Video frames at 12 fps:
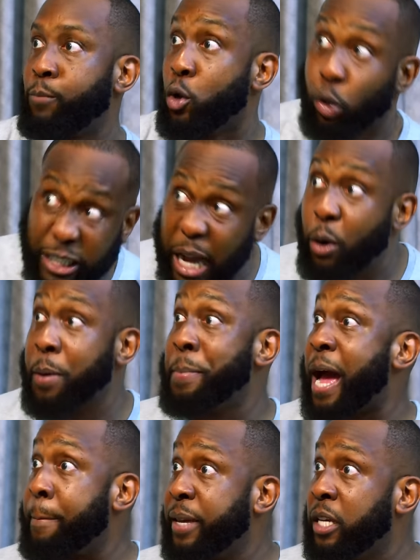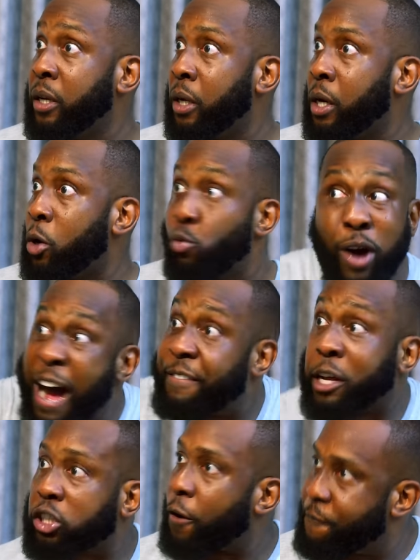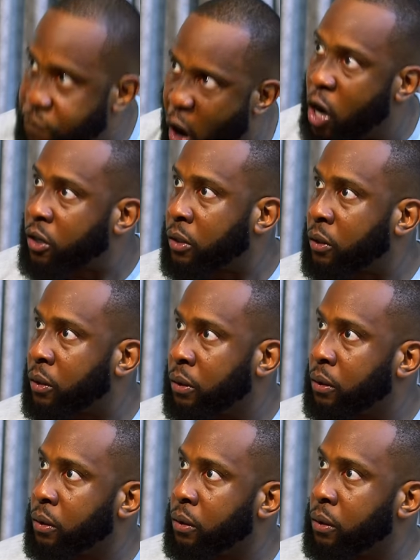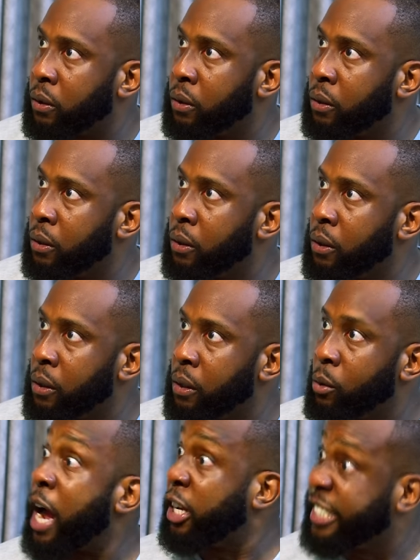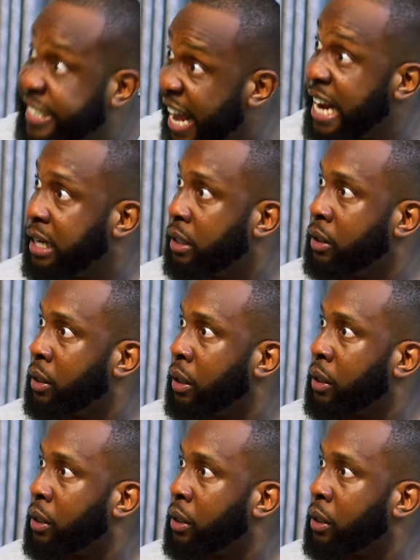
You stay with me, Abby. We'll have a lot of fun. Are you staying?